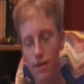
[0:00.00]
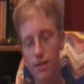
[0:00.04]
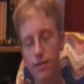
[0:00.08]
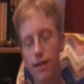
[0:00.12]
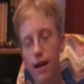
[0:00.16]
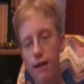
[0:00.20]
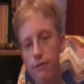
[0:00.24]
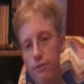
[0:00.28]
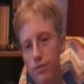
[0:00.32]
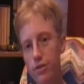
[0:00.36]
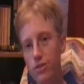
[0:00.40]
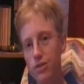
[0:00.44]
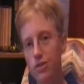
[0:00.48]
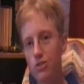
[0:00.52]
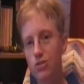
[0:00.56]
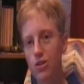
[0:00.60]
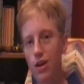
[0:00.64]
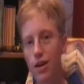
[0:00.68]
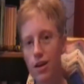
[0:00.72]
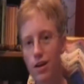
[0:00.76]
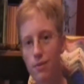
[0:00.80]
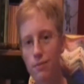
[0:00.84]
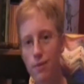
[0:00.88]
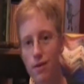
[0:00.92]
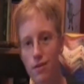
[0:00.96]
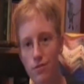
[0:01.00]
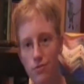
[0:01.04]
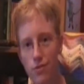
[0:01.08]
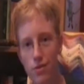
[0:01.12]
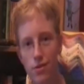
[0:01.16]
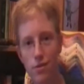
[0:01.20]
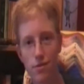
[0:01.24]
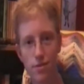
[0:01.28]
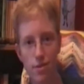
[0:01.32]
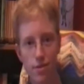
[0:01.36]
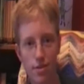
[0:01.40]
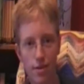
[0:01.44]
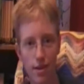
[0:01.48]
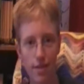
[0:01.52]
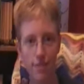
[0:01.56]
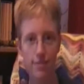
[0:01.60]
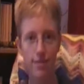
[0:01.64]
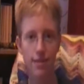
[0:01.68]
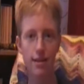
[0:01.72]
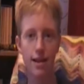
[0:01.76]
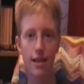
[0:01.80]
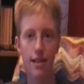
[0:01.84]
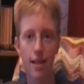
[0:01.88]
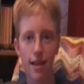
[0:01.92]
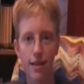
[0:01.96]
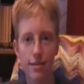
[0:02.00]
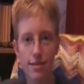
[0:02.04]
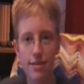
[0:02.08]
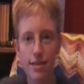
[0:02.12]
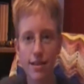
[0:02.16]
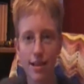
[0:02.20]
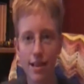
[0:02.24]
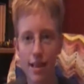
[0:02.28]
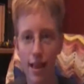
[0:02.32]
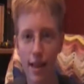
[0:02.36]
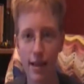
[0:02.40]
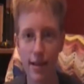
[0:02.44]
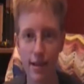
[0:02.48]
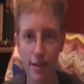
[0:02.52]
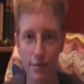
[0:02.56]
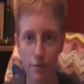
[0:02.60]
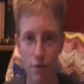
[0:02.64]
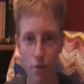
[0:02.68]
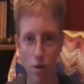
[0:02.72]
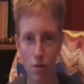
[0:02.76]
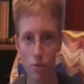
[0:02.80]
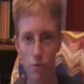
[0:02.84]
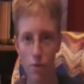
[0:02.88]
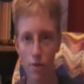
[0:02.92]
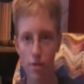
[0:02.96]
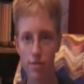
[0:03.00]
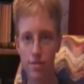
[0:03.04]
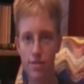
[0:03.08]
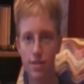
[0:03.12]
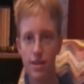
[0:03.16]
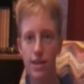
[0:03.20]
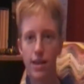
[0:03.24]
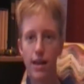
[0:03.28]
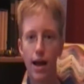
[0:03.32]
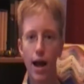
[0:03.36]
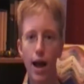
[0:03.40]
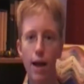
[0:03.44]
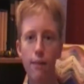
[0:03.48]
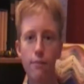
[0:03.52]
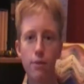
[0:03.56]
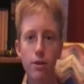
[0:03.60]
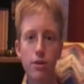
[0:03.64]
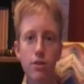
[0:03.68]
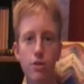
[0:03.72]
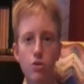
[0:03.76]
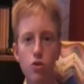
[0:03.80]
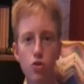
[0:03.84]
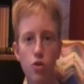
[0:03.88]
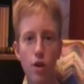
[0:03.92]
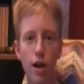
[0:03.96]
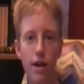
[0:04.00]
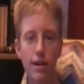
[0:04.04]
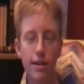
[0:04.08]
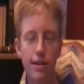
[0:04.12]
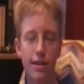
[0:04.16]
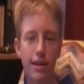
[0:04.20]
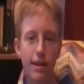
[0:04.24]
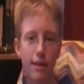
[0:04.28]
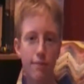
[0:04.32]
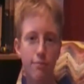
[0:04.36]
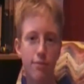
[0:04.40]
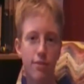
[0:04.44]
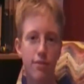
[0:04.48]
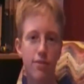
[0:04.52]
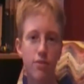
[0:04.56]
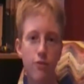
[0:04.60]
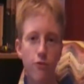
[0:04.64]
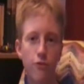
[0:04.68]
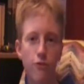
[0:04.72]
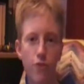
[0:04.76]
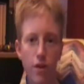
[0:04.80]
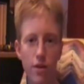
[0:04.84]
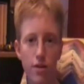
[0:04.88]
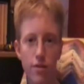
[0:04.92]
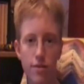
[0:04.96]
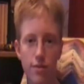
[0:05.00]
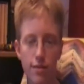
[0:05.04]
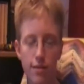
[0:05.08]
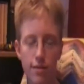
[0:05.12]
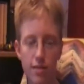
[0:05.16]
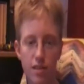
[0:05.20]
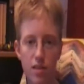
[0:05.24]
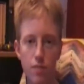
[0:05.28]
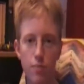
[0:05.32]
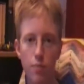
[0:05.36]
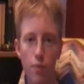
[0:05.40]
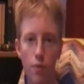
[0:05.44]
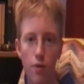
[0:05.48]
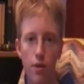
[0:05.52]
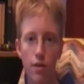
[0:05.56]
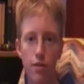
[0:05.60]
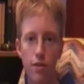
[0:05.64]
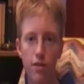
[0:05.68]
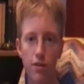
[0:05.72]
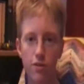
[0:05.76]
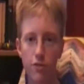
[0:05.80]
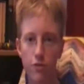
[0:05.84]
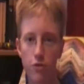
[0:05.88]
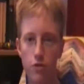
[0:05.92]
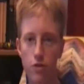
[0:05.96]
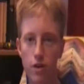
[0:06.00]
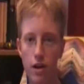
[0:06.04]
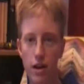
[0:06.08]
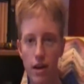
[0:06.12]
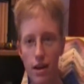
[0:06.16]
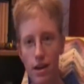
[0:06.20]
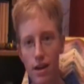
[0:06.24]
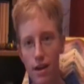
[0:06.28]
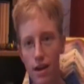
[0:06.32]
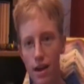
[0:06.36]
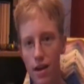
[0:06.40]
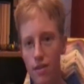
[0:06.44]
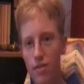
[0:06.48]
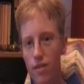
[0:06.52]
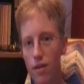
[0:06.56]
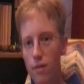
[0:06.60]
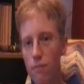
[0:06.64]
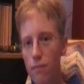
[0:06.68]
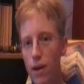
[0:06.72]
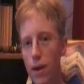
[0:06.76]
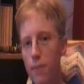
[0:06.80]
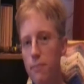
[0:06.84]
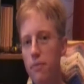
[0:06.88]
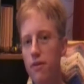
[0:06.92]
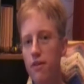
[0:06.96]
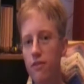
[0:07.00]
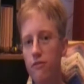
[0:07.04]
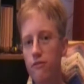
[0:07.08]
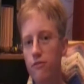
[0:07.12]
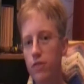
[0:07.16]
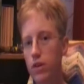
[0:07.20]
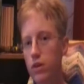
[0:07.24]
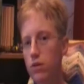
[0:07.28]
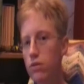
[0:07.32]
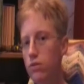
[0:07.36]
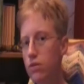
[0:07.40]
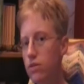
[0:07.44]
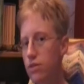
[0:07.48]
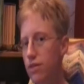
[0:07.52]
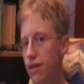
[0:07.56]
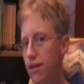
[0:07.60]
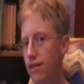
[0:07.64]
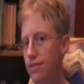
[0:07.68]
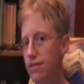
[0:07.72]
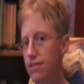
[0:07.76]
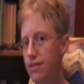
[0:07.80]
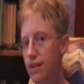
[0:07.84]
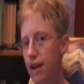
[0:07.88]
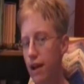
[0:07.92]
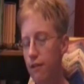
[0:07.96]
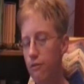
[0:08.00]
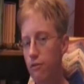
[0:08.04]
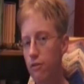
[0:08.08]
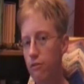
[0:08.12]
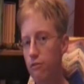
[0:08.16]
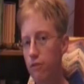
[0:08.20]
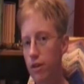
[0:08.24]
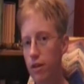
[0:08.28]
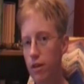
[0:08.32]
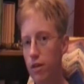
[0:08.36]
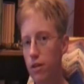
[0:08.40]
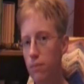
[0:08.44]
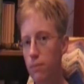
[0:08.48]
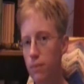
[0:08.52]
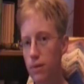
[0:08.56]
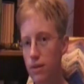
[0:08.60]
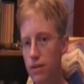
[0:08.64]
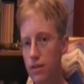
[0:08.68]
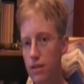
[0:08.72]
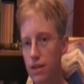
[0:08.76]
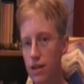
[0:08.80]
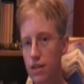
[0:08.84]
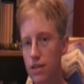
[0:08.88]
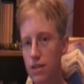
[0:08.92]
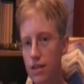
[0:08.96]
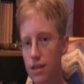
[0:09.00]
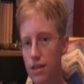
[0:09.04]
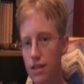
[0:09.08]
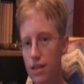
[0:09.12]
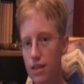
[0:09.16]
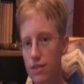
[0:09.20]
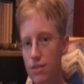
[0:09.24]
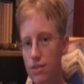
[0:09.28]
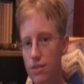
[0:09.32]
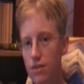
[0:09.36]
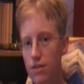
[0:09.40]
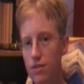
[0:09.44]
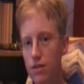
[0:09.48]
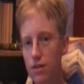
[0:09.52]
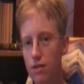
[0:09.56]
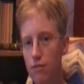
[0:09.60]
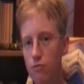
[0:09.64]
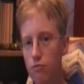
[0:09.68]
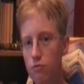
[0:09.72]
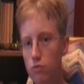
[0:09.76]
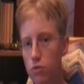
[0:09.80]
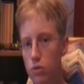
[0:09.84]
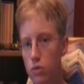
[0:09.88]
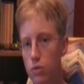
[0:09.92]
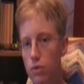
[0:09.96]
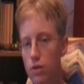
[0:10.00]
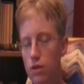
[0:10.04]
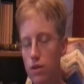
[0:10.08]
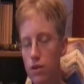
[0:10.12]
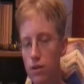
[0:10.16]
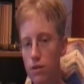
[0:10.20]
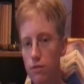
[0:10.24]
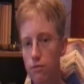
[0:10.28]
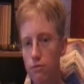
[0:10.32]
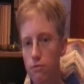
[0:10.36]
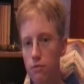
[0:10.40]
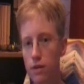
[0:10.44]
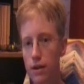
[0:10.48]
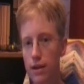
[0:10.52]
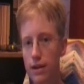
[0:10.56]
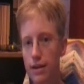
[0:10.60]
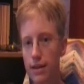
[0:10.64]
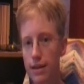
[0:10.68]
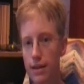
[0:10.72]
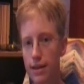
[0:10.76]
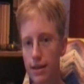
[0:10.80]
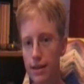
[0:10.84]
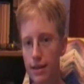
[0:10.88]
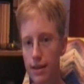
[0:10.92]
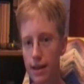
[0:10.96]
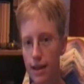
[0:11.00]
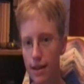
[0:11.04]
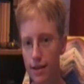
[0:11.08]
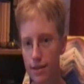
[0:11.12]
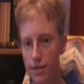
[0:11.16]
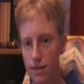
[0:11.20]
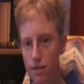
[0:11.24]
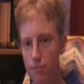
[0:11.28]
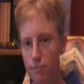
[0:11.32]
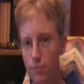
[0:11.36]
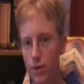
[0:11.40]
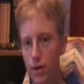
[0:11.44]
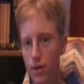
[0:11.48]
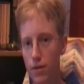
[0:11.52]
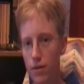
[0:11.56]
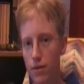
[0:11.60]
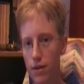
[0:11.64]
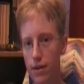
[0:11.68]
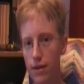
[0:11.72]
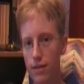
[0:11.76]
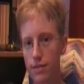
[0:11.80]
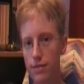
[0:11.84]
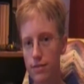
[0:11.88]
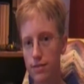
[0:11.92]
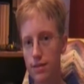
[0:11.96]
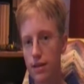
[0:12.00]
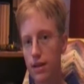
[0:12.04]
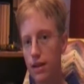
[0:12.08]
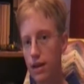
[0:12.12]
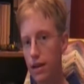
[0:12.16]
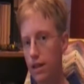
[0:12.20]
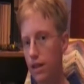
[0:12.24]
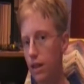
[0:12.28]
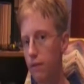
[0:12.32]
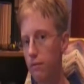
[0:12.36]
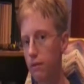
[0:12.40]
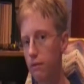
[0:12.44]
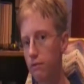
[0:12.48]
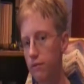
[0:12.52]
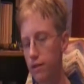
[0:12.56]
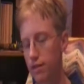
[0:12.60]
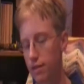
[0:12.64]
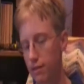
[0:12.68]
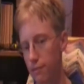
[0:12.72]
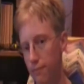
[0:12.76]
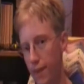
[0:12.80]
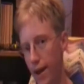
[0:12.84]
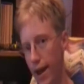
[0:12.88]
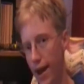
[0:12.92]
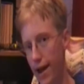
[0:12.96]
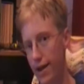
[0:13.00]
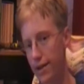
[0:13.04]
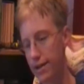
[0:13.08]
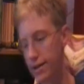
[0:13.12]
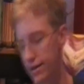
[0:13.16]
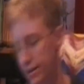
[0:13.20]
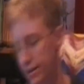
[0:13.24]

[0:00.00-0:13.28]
Now we're going to talk about a few of the things that I liked and didn't like in World War Z. I'm going to try to keep this fairly spoiler-free. There might be a few things that I reveal, but nothing that's going to ruin your reading experience. Let me read the back.